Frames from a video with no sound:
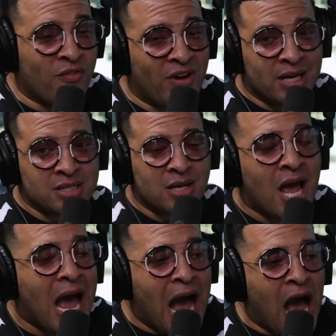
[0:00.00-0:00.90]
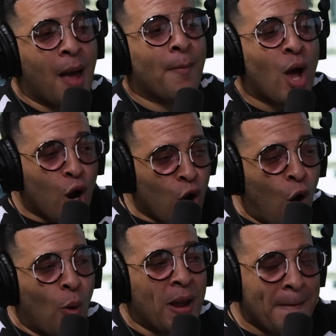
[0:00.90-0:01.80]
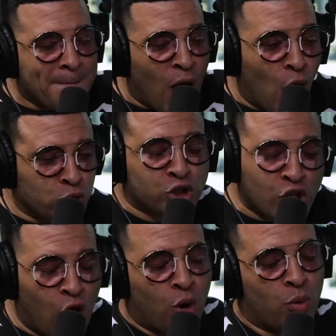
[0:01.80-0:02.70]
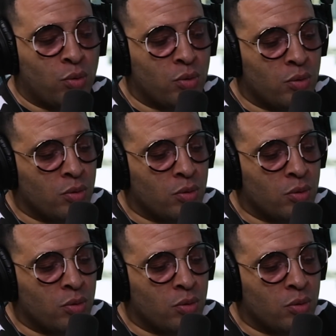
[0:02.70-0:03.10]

invited us. I'm going posto.